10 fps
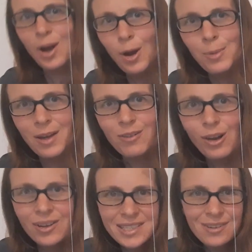hope you have
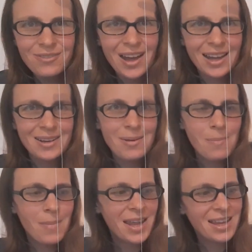lots of fun
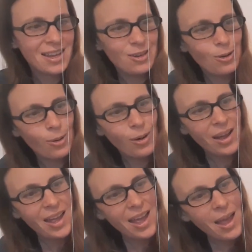making your
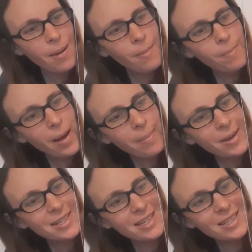
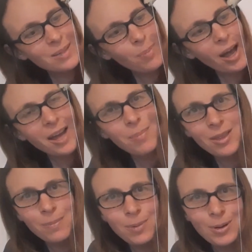puppets inspired by
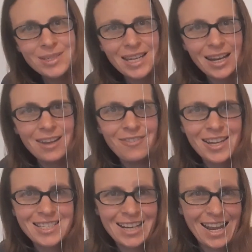the birds that live
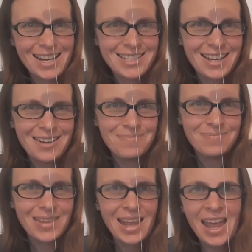at Zealandia.
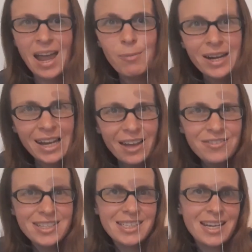And we'd love
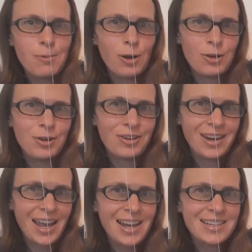to see what you
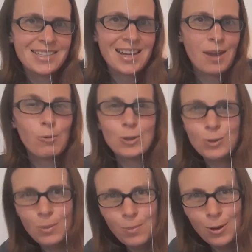create and what
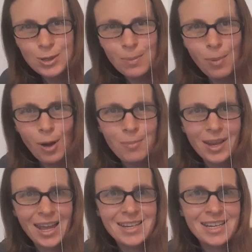sort of birds are
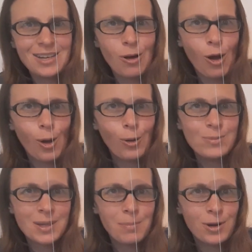populating your
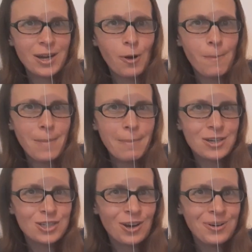homes and putting on puppet
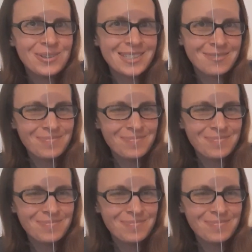shows.